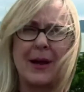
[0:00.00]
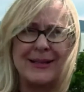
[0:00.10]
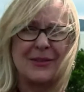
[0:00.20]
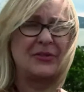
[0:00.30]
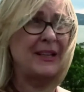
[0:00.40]

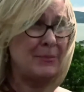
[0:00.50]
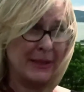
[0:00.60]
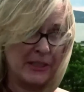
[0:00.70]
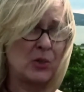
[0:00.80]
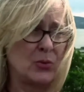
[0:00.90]
Ossining
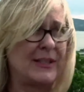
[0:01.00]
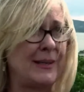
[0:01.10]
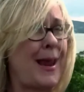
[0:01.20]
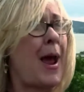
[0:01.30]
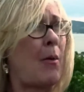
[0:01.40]
Village
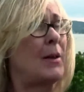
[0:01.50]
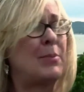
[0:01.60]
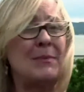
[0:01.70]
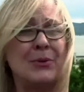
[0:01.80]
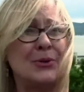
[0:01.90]
historian Dana
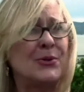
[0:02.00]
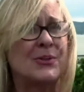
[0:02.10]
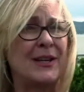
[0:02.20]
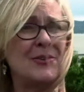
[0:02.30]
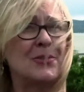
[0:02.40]
White.
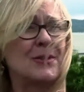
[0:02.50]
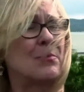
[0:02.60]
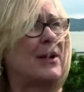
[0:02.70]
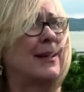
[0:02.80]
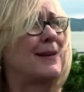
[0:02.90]
They used to
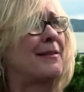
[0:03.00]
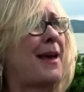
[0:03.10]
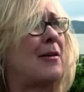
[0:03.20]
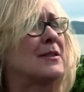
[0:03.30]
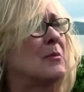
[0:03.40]
bring in a
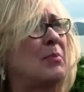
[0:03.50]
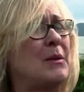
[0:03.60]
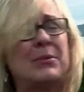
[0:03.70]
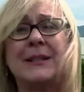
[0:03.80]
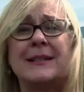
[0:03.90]
thousand
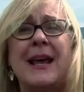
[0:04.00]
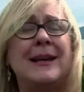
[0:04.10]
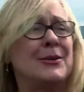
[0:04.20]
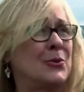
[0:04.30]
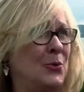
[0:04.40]
people a
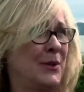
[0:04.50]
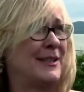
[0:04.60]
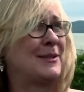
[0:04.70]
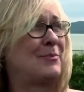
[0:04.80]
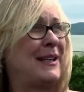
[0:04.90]
day to tour
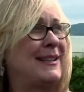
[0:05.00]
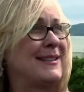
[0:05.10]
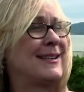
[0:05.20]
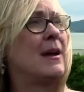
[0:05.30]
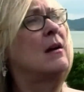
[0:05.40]
this
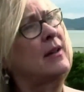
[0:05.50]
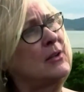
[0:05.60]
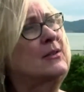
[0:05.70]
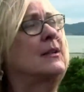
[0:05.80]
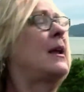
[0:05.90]
place. They
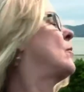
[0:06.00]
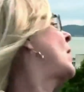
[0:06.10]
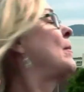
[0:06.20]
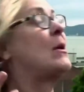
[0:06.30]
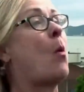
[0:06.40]
used to let
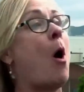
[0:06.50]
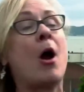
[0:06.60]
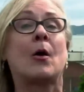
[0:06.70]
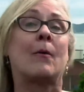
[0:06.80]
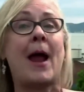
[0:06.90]
women
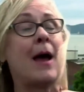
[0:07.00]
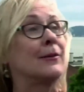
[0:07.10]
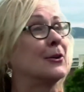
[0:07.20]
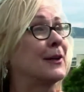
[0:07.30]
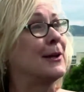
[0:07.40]
walk
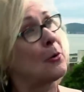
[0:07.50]
around looking